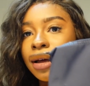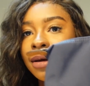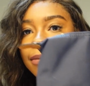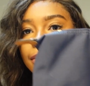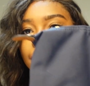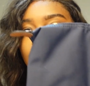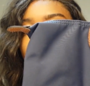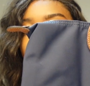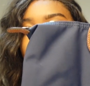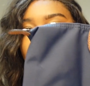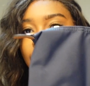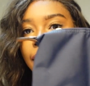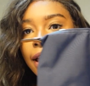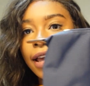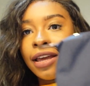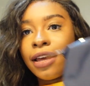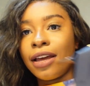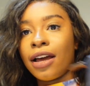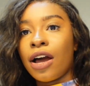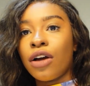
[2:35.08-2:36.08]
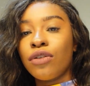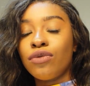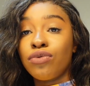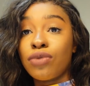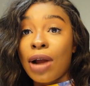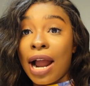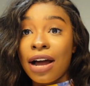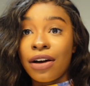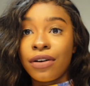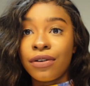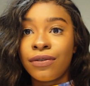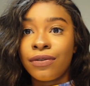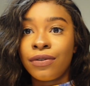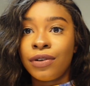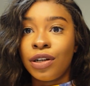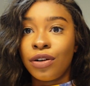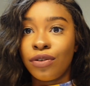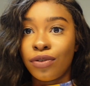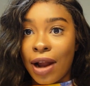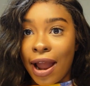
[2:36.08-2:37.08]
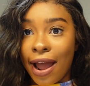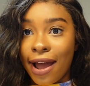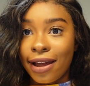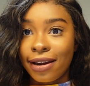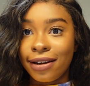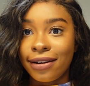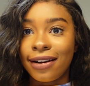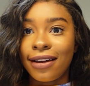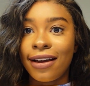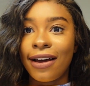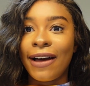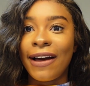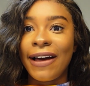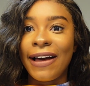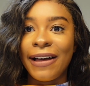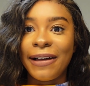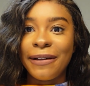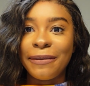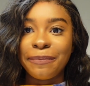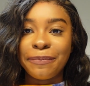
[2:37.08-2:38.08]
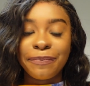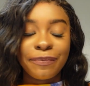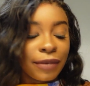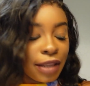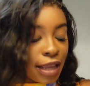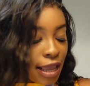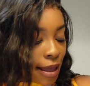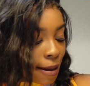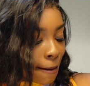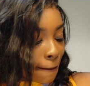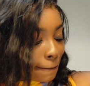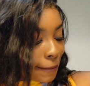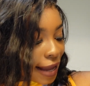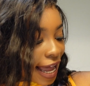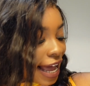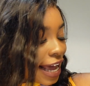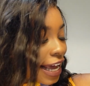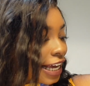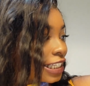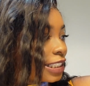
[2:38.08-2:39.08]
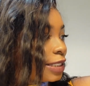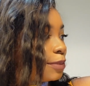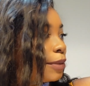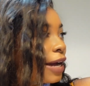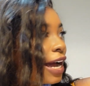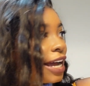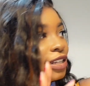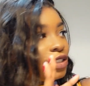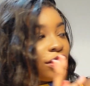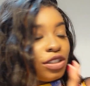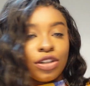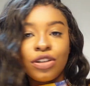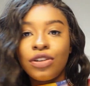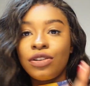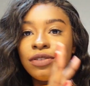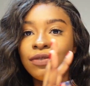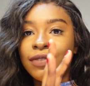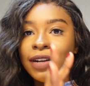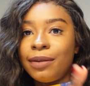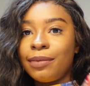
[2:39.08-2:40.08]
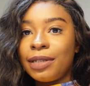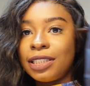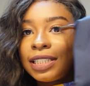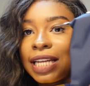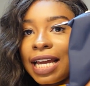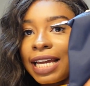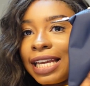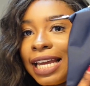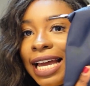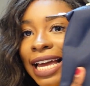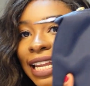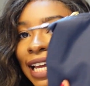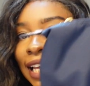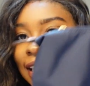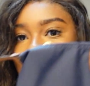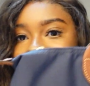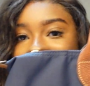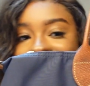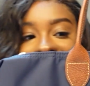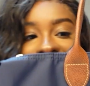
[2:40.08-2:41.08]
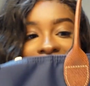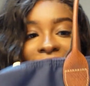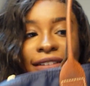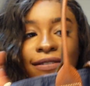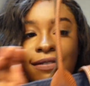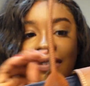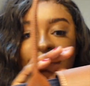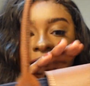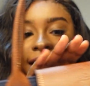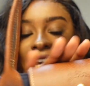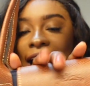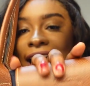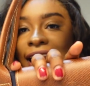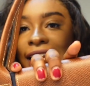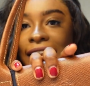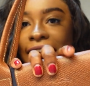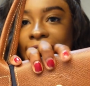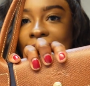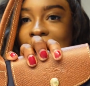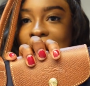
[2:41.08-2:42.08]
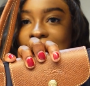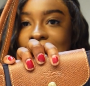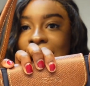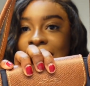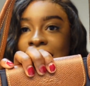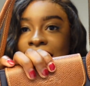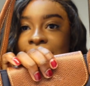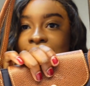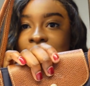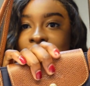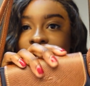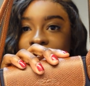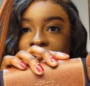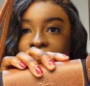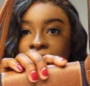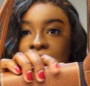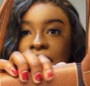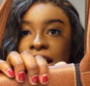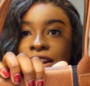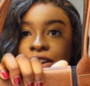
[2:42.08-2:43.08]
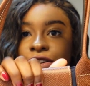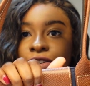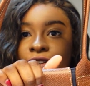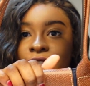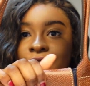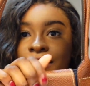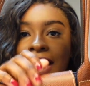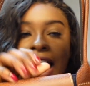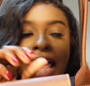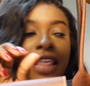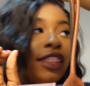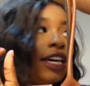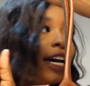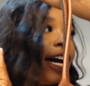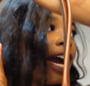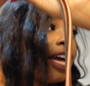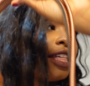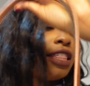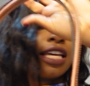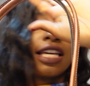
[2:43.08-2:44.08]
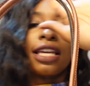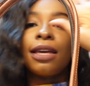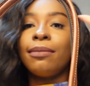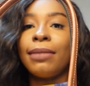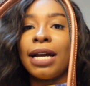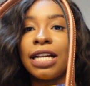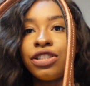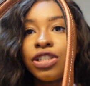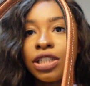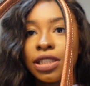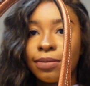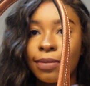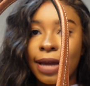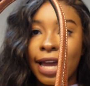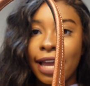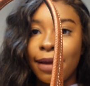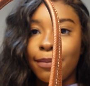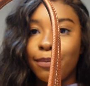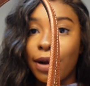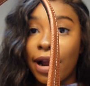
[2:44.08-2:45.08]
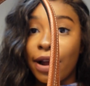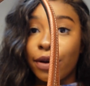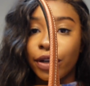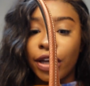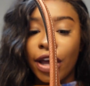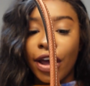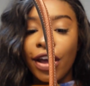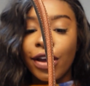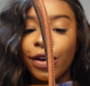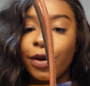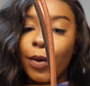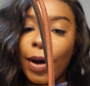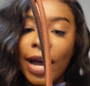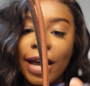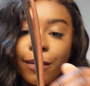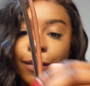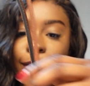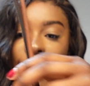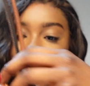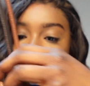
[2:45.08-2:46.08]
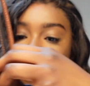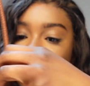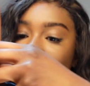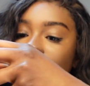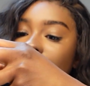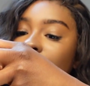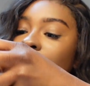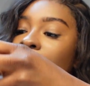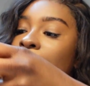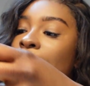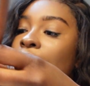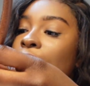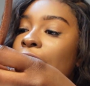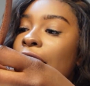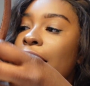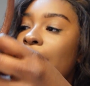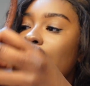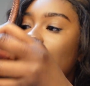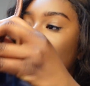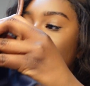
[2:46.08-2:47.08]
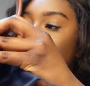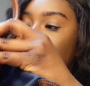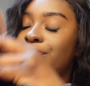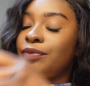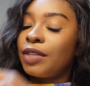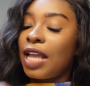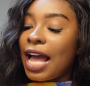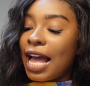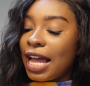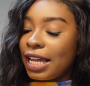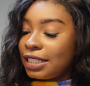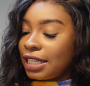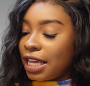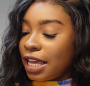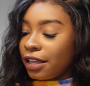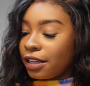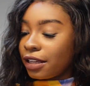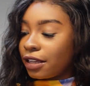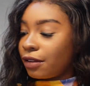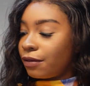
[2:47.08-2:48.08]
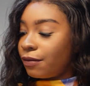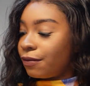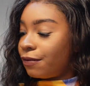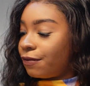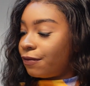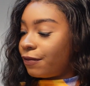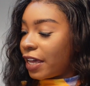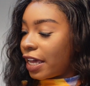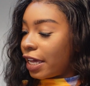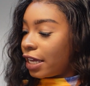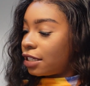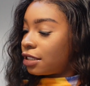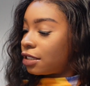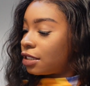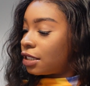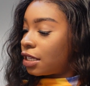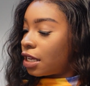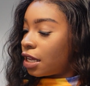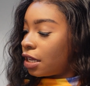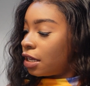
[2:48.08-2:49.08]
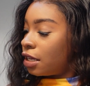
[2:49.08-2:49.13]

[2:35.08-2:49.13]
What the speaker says: my Ralph Lauren bags, but I do very much like it. I like the navy. I like this color of leather. I think it matches my brown coat quite well, and it can fit